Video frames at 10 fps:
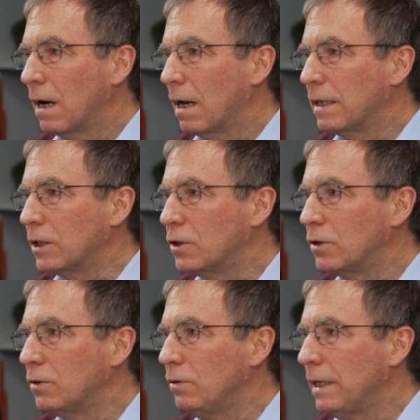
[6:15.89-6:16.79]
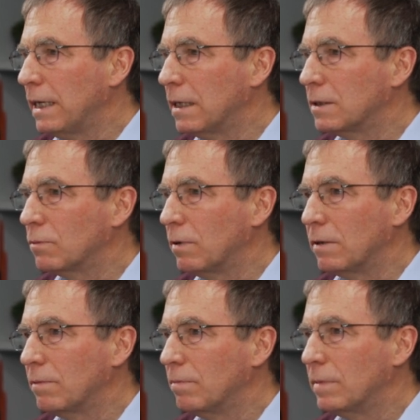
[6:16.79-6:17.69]
I think two years
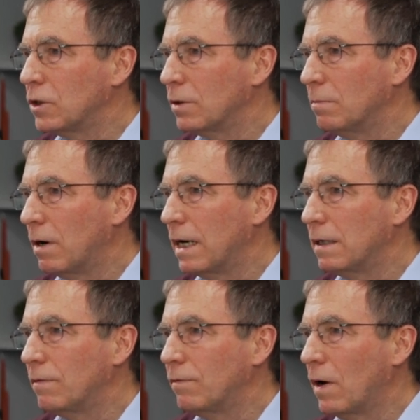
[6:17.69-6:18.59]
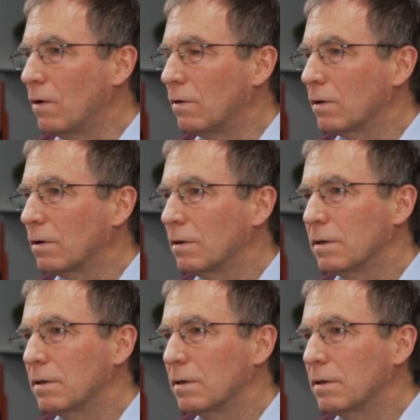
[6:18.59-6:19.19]
with mission minded folk